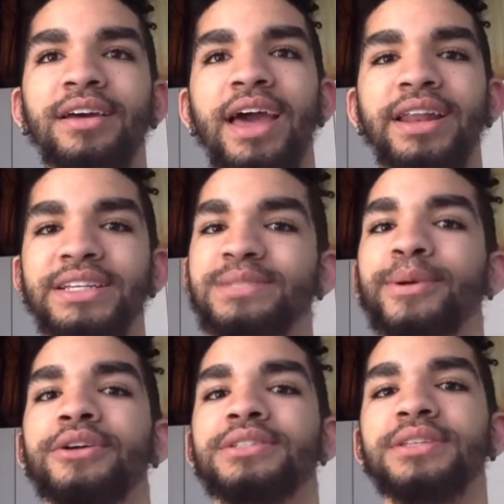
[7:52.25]
and
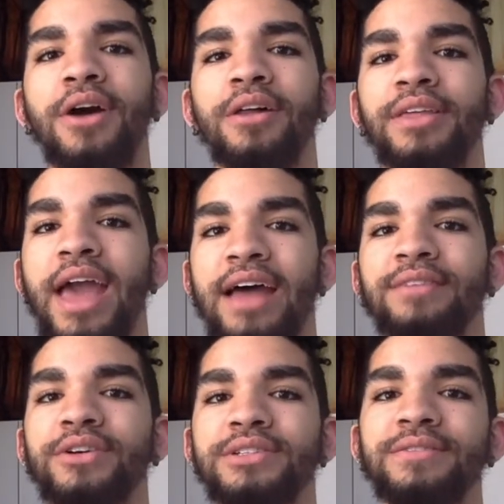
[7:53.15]
experiencing all the
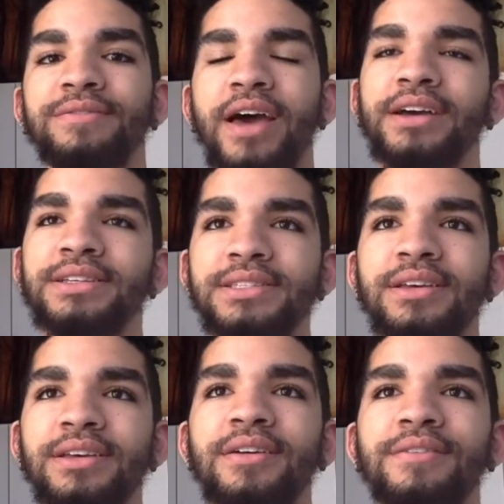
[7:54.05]
adverse
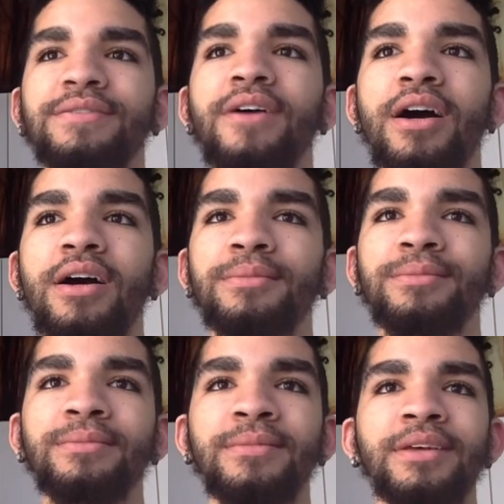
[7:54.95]
effects
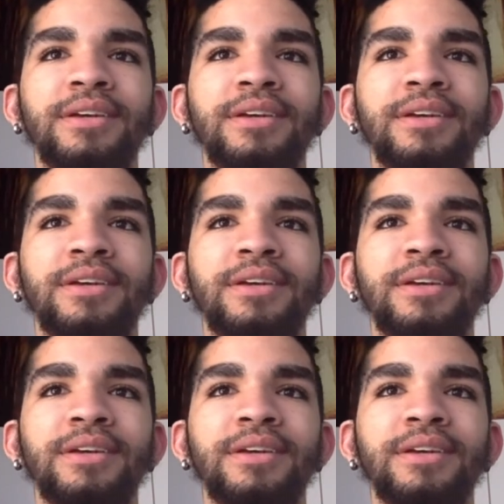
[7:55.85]
from